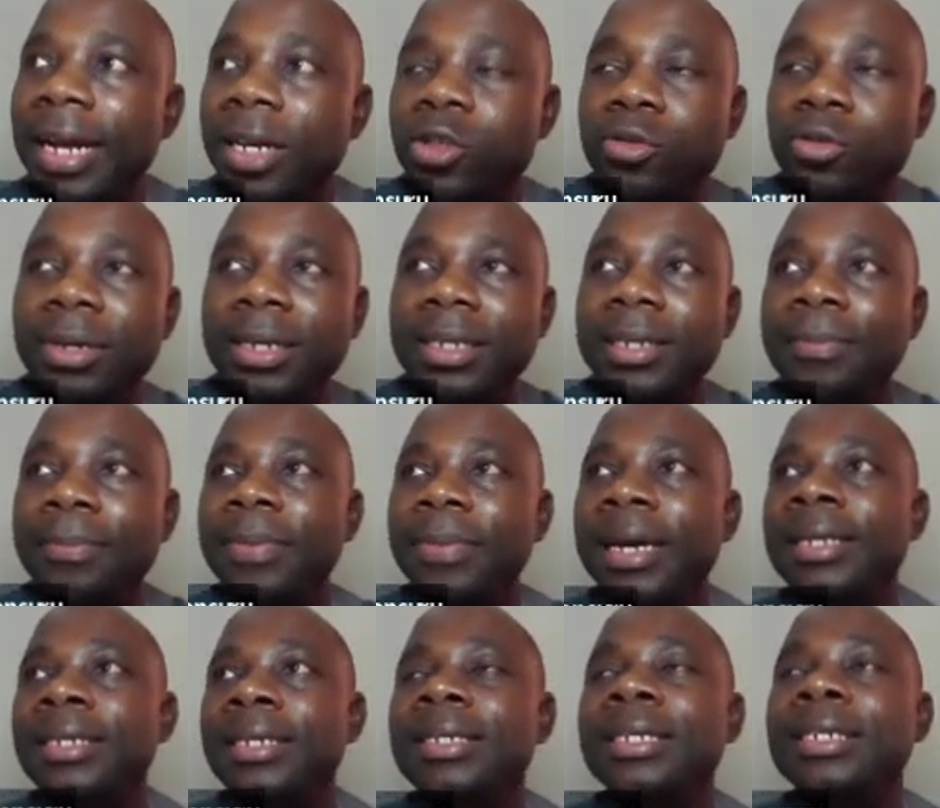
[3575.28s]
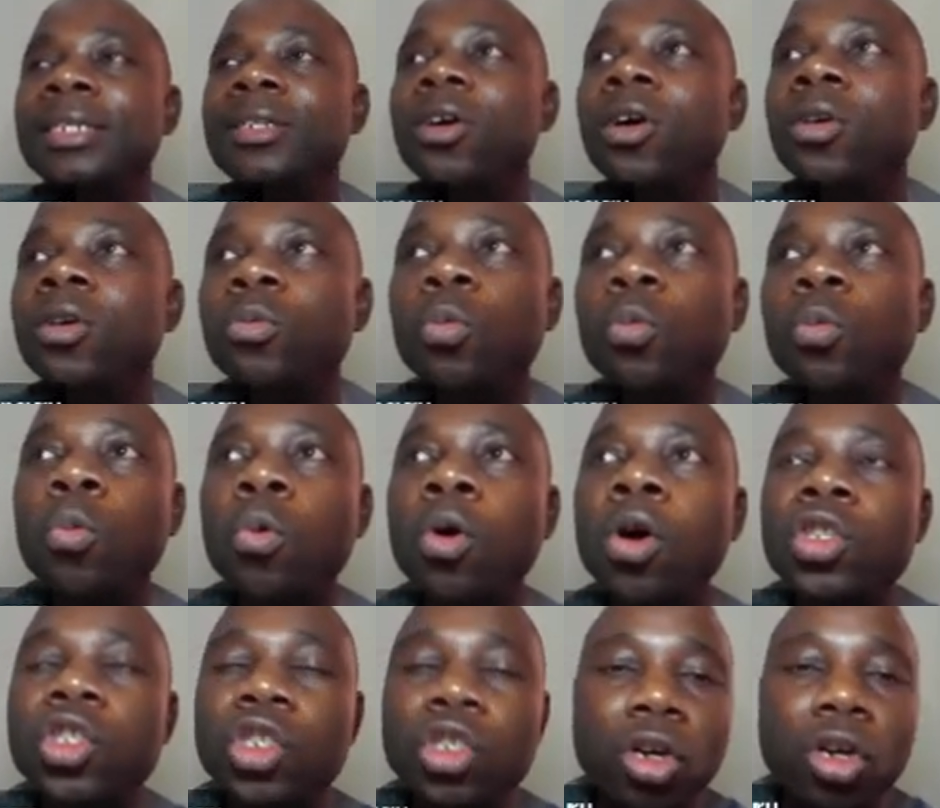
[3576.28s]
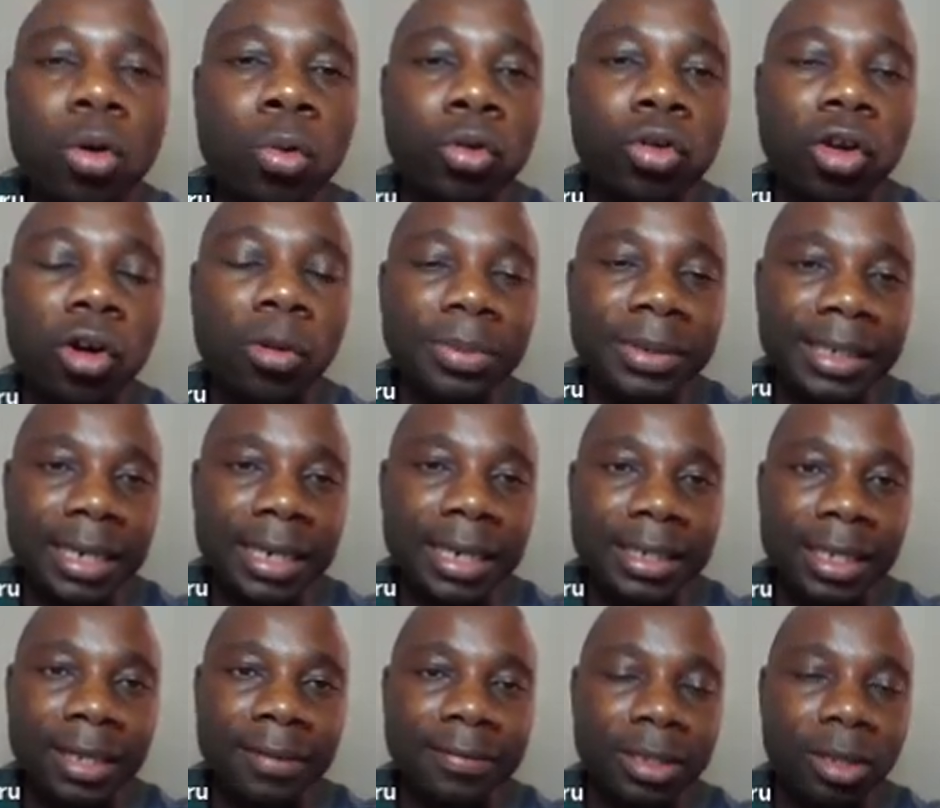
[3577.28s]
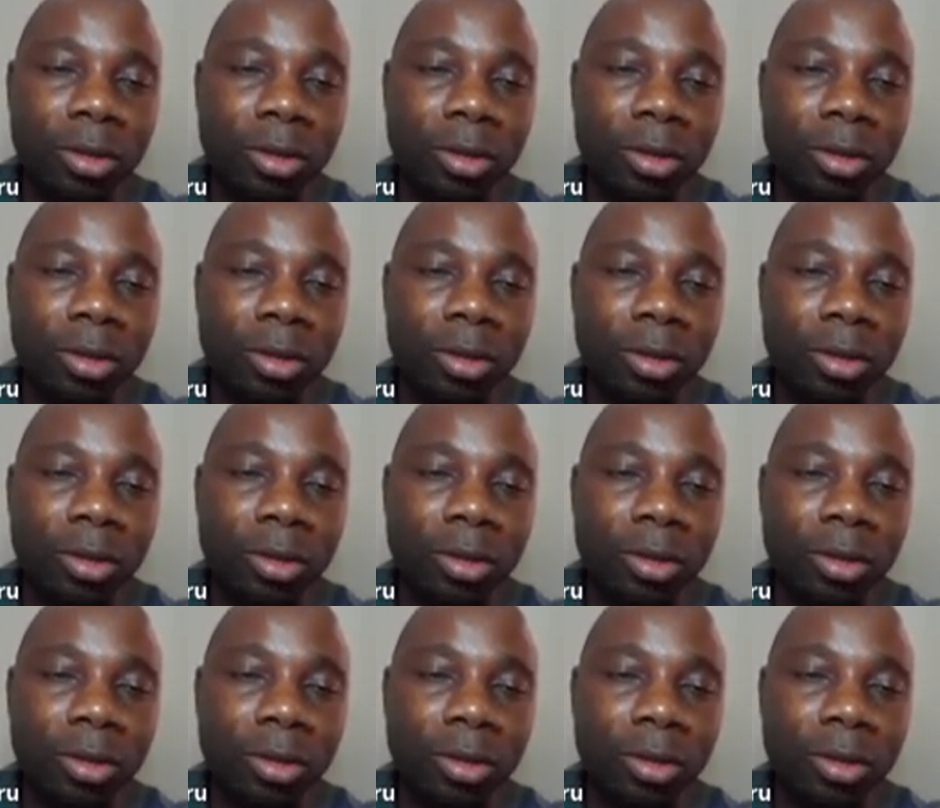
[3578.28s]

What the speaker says: has to be depending on what your own objectives